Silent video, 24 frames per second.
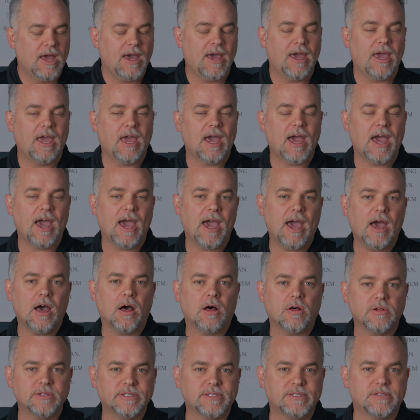A
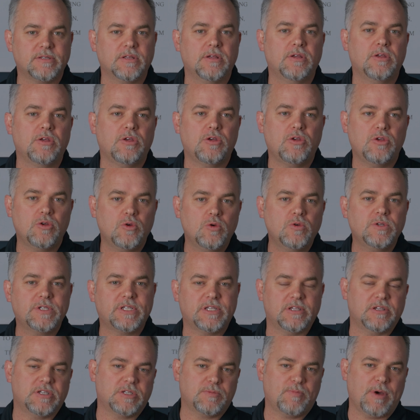house
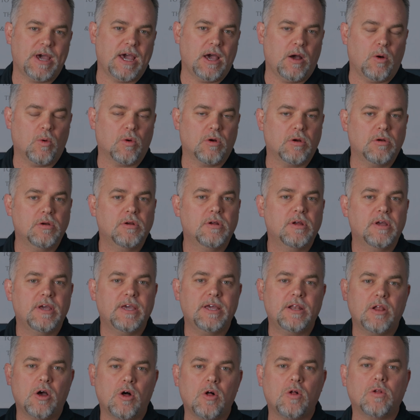uses power
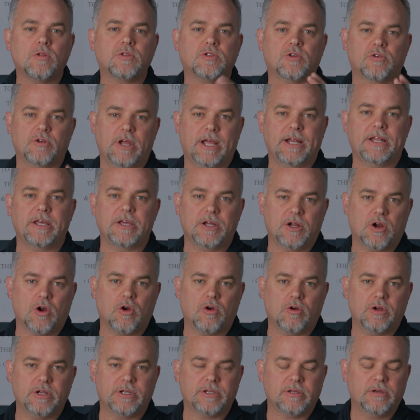in alternating
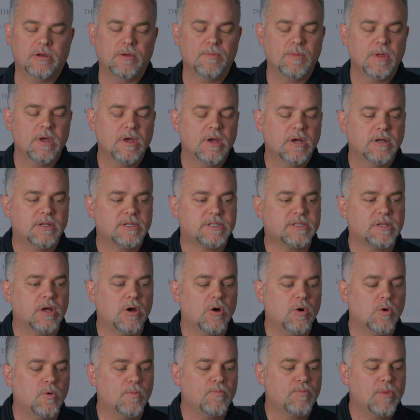current.
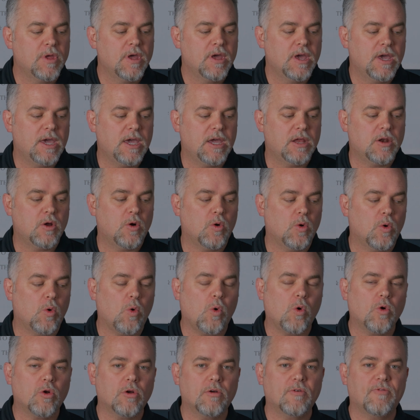So in
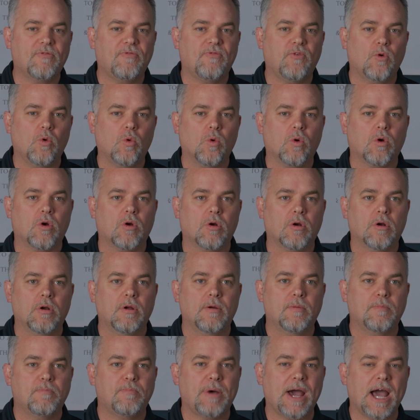order
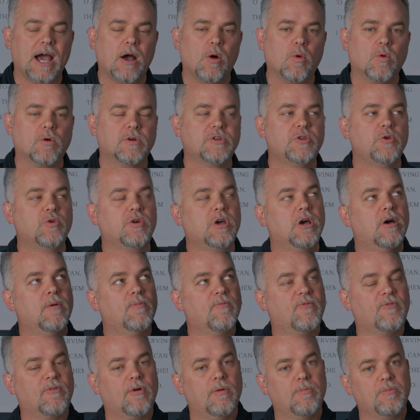for power to
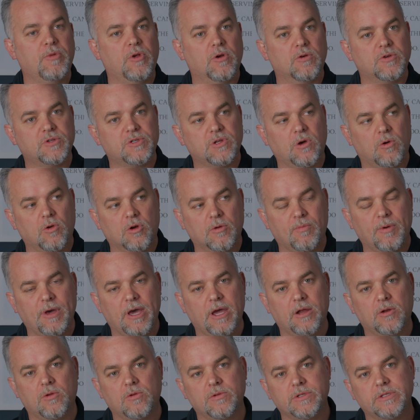come from your solar
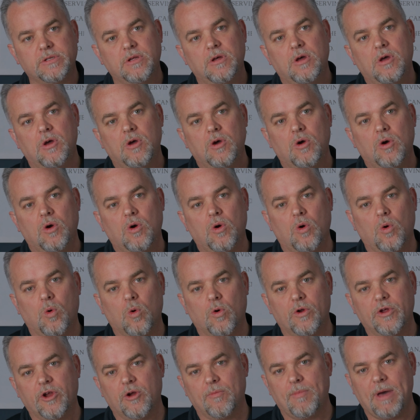panels
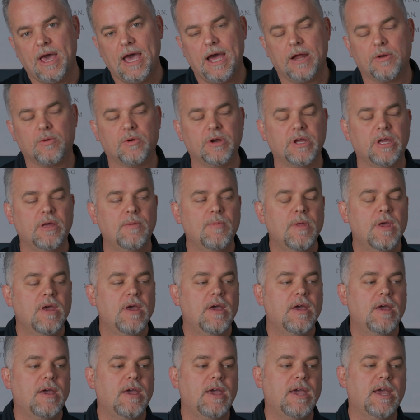or your battery,
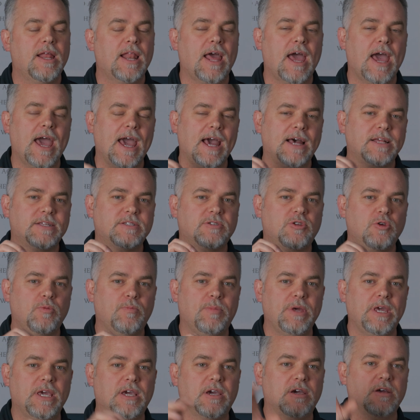it has to
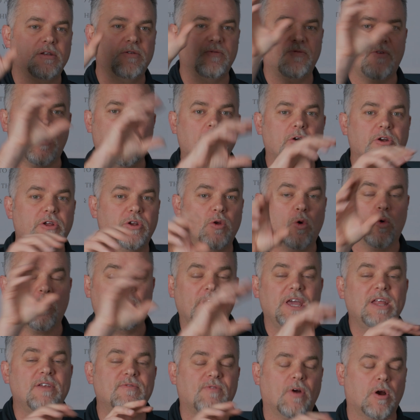be converted or
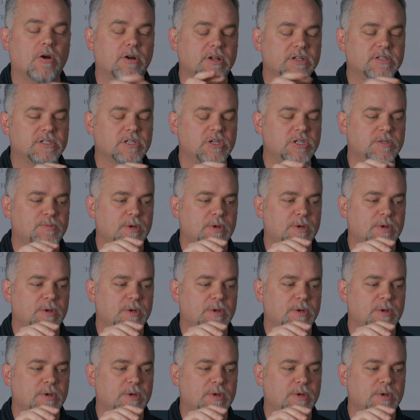inverted,